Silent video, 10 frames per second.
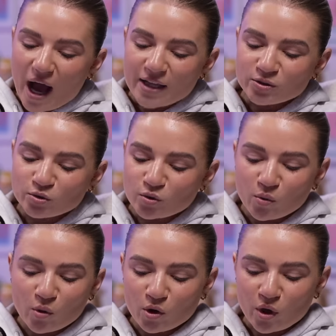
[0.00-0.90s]
I don't know
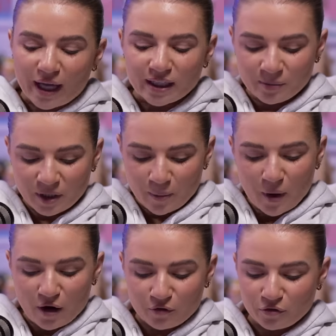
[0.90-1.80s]
what got into me
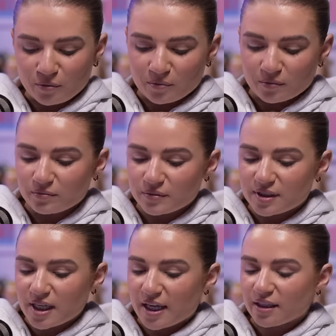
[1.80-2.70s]
apart from
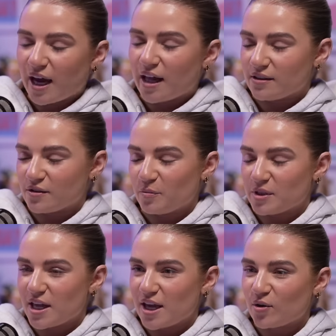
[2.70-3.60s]
10 gallons of
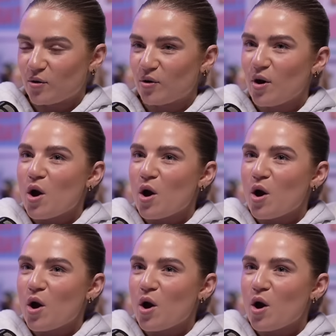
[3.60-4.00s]
Prosecco,